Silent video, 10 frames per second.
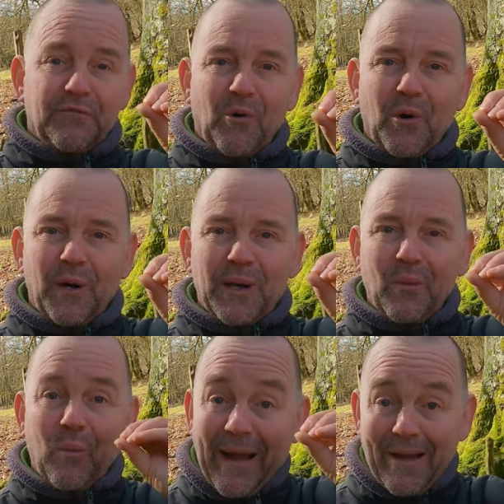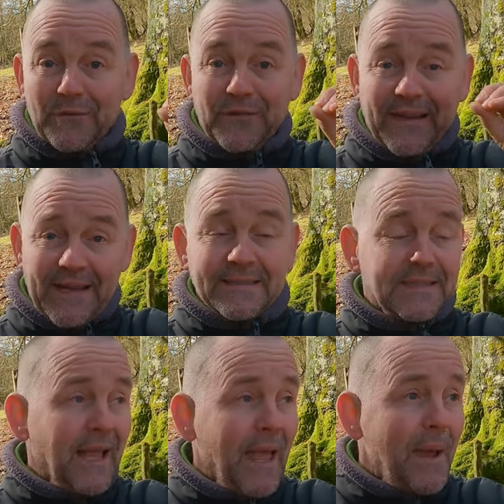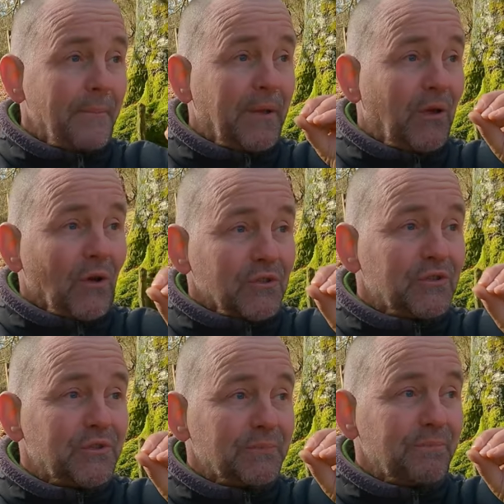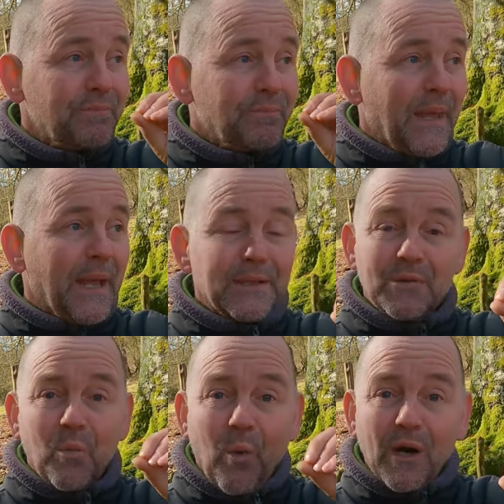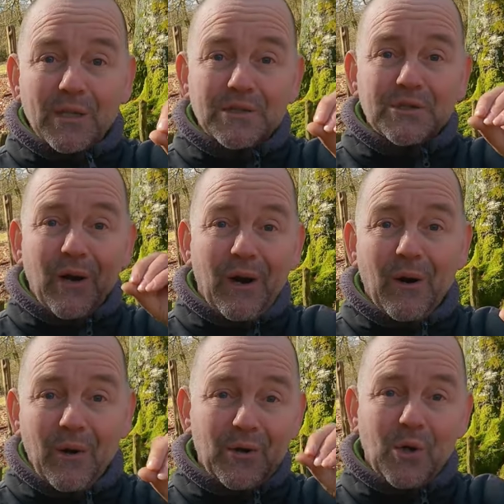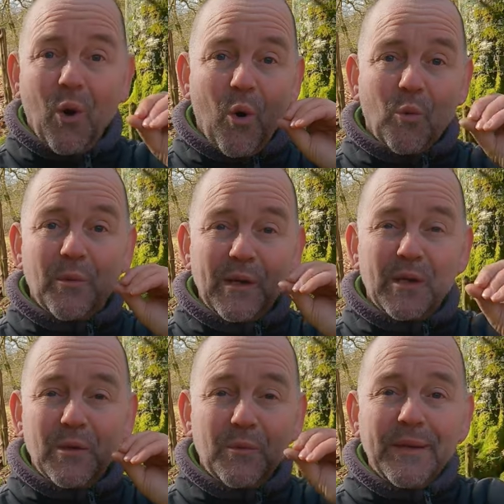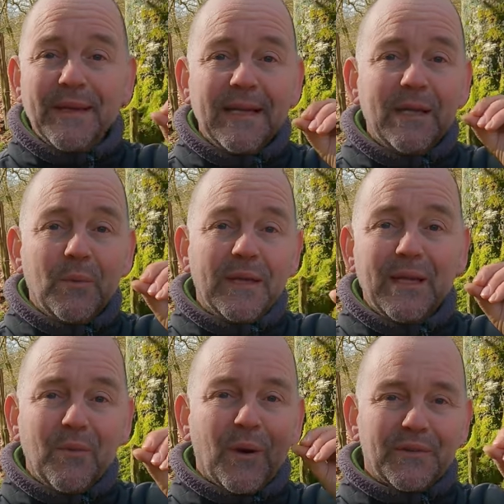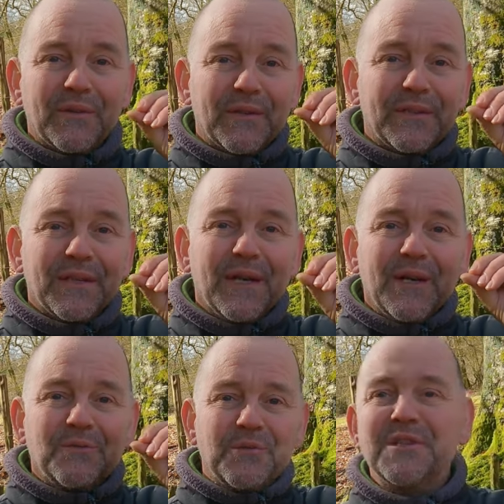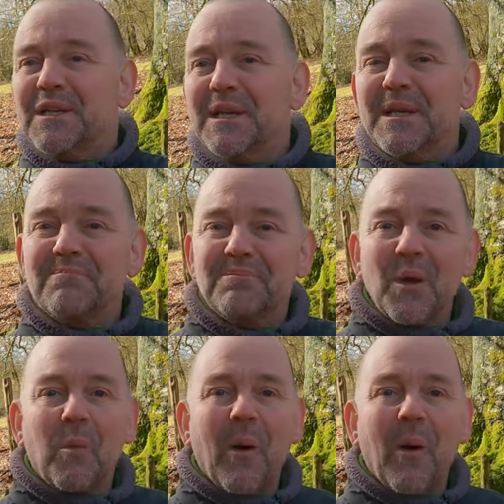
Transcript: for wildcats, because that was our goal. We really, really wanted to see the